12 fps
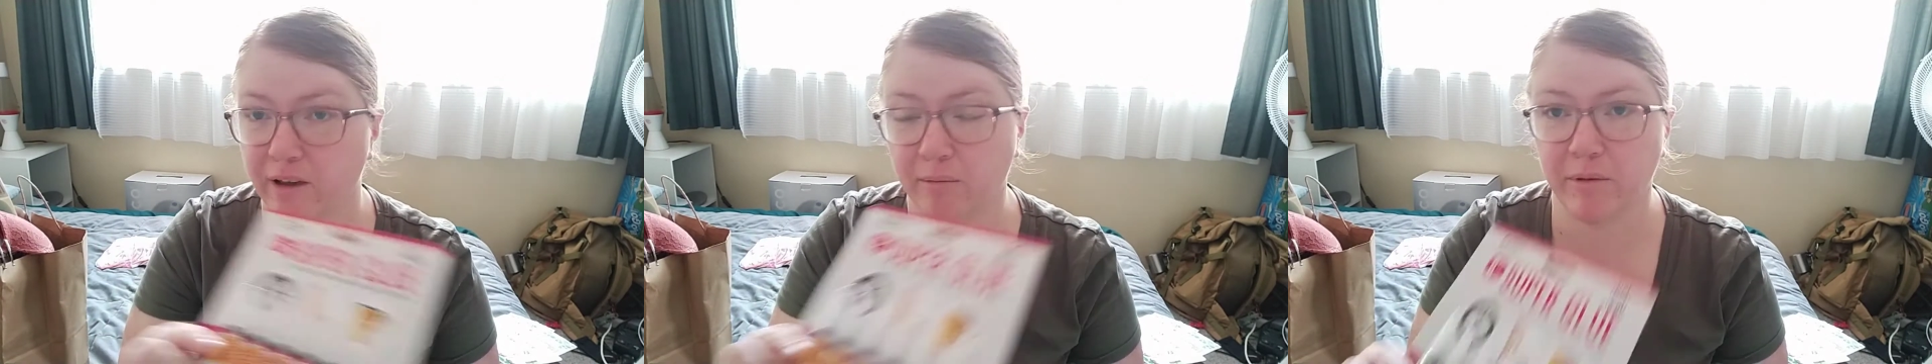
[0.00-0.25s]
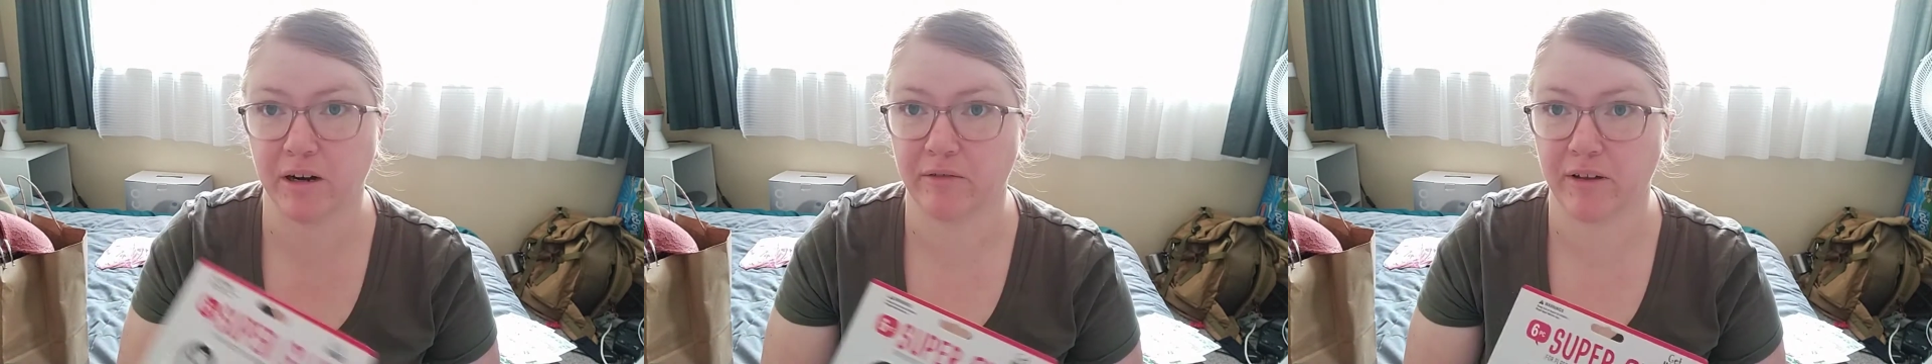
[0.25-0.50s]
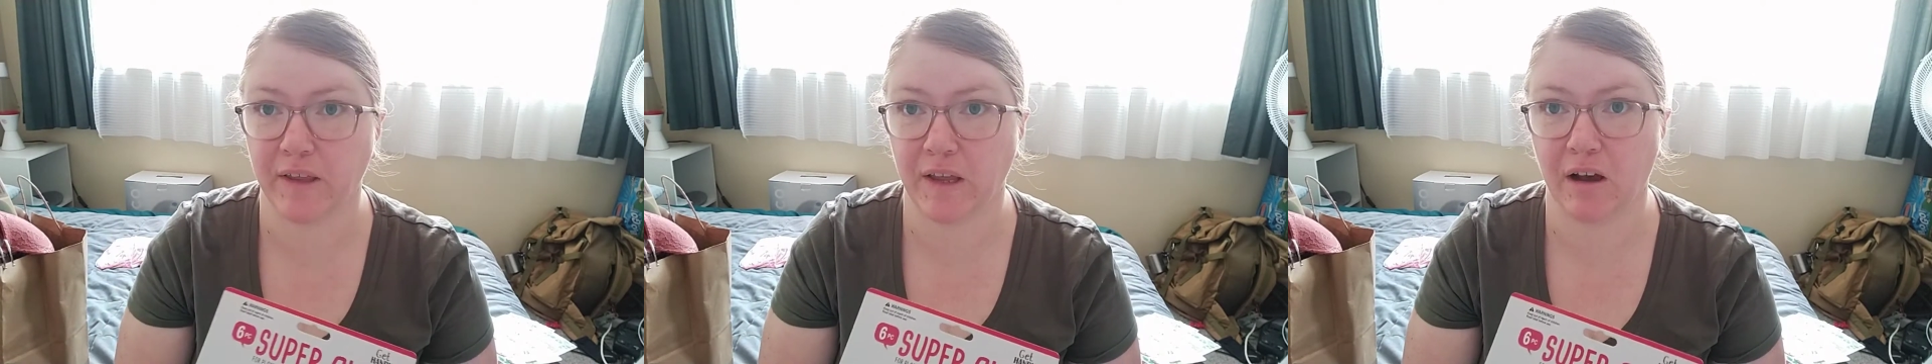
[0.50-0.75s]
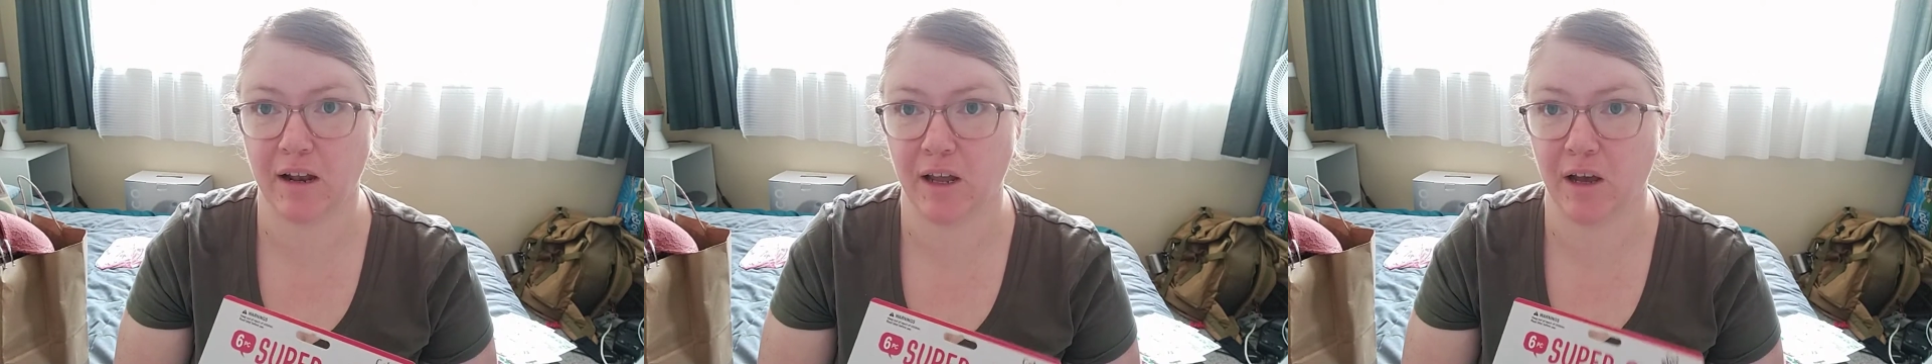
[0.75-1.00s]
fabric around
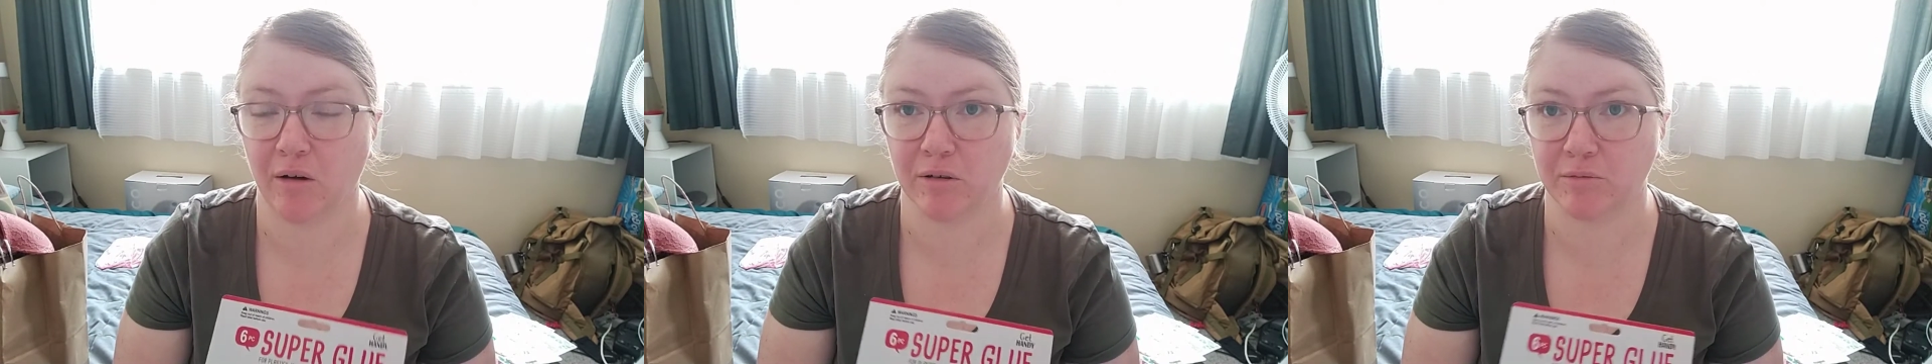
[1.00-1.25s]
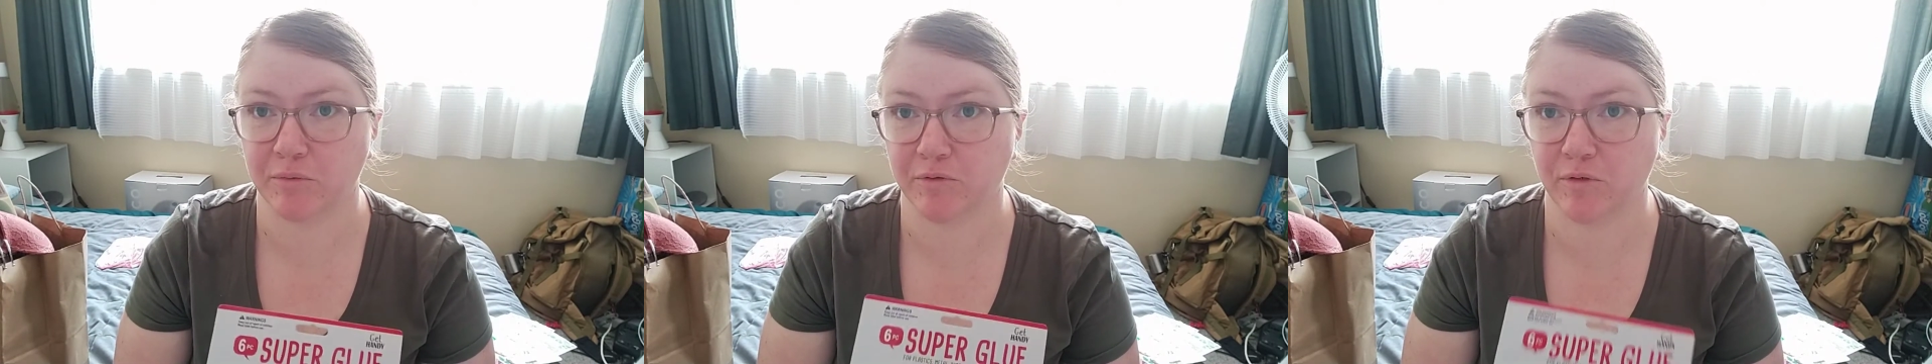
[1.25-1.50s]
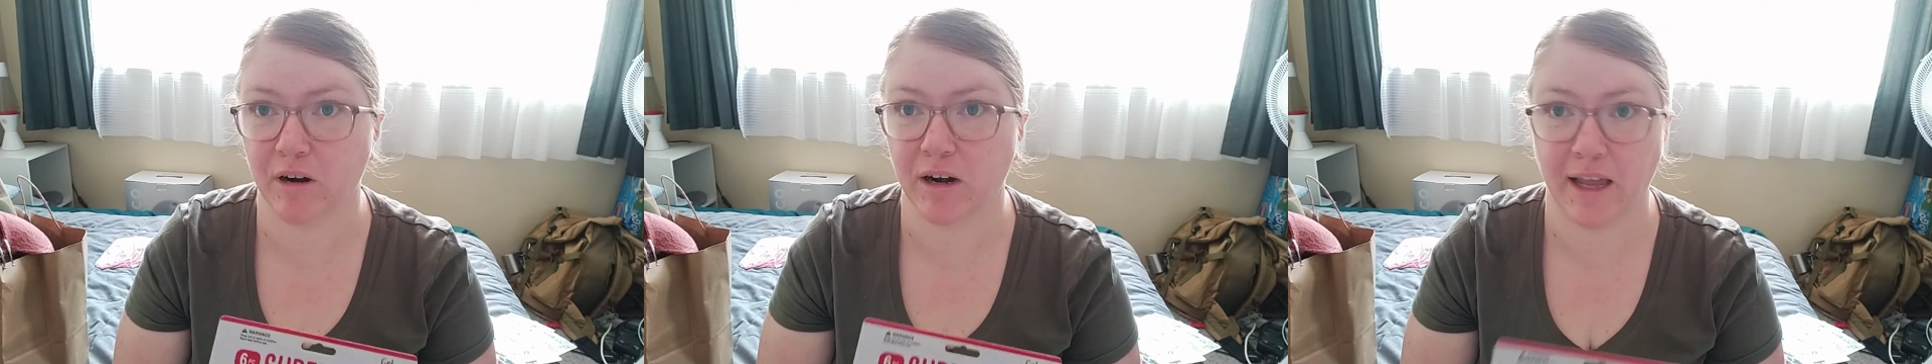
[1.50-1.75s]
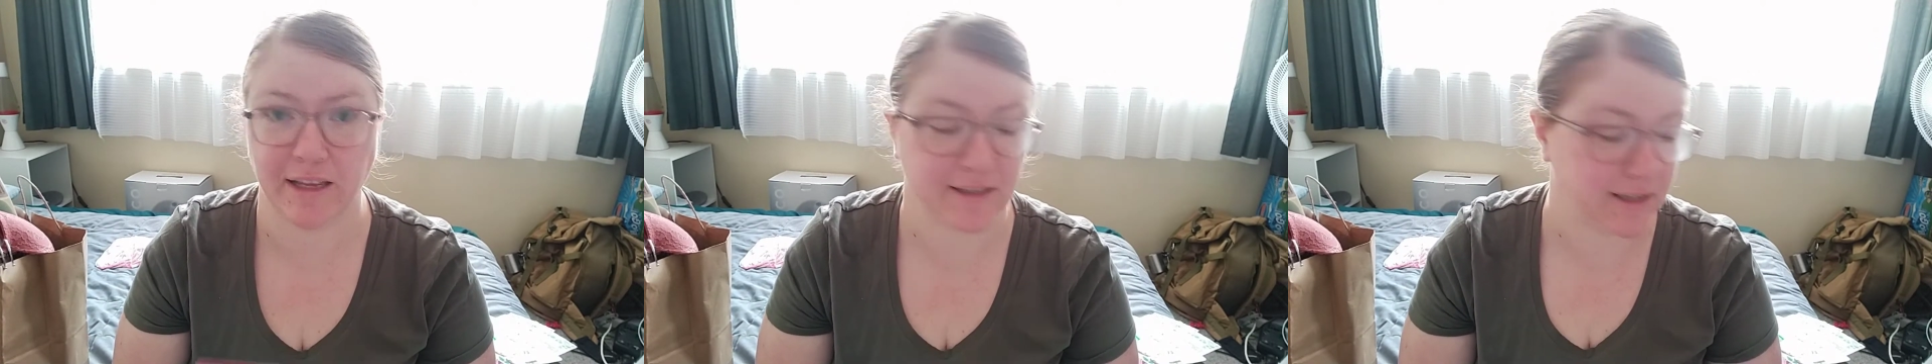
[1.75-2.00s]
the eyelet holes before I
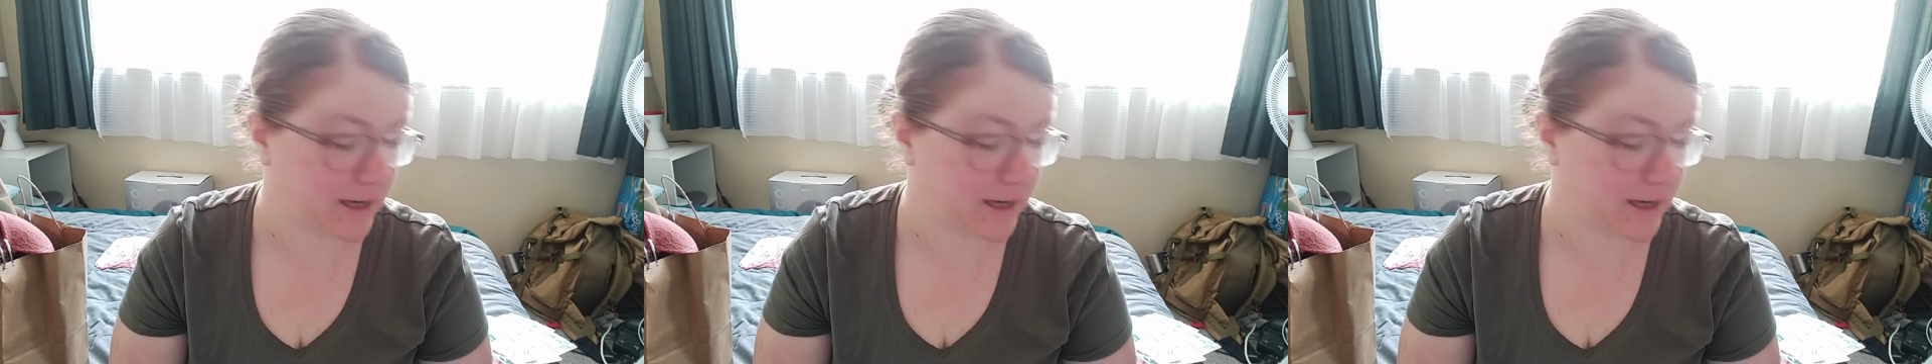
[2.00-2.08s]
lace it